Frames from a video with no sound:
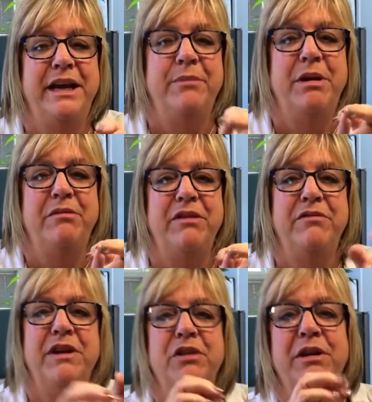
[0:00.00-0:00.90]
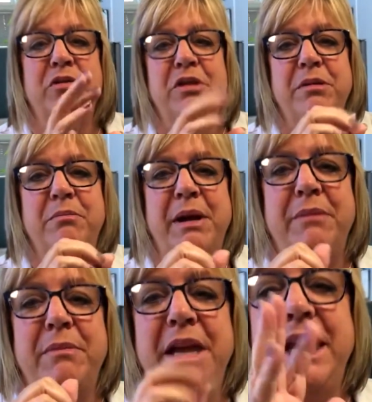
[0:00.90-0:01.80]
and my ring finger, I couldn't
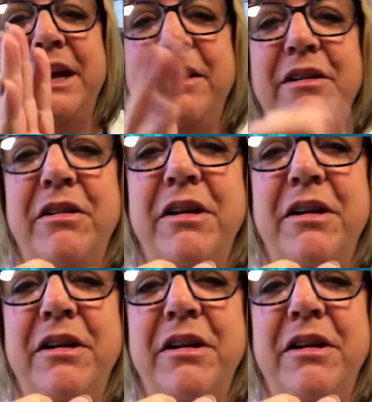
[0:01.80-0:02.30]
bend my hand at